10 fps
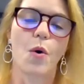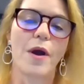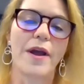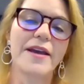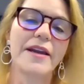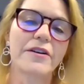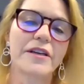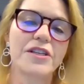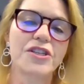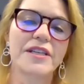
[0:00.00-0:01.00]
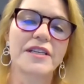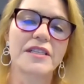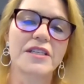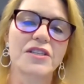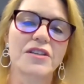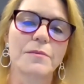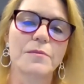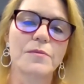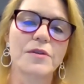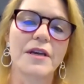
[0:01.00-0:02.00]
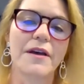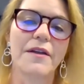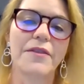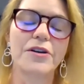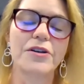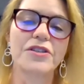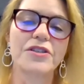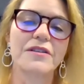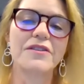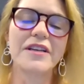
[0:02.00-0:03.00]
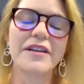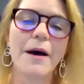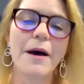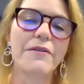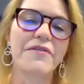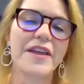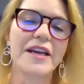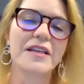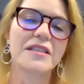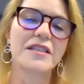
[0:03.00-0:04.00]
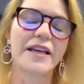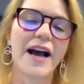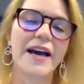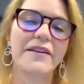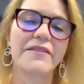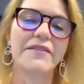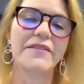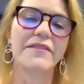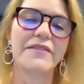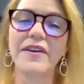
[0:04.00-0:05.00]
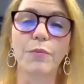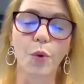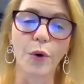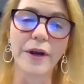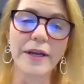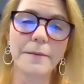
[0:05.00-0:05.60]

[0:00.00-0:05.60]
In air conditioning systems, there's, there's a number of things that kind of can be employed.